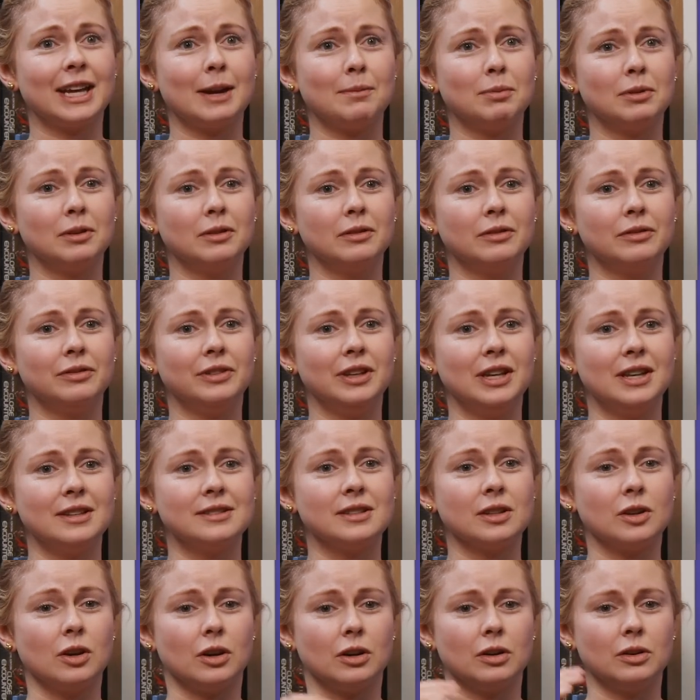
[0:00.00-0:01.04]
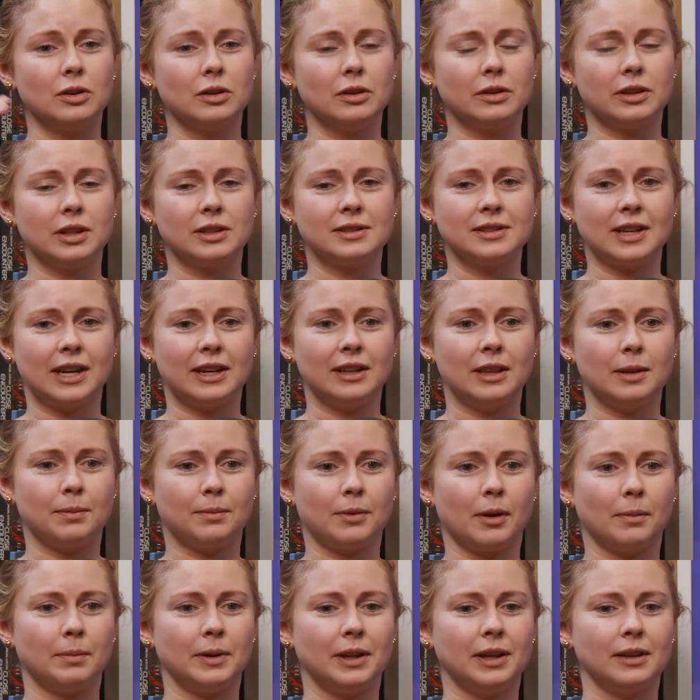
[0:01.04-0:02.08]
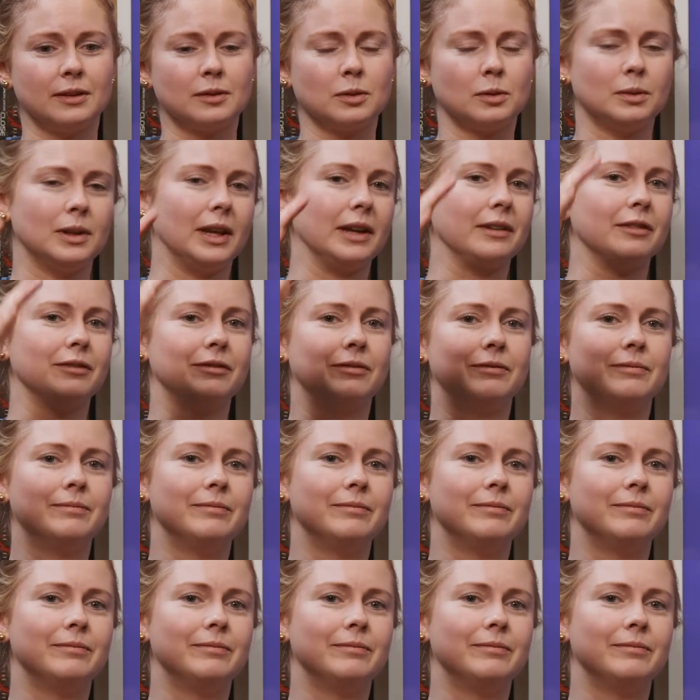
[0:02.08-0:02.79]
a couple of years ago. The side of their property, it's all like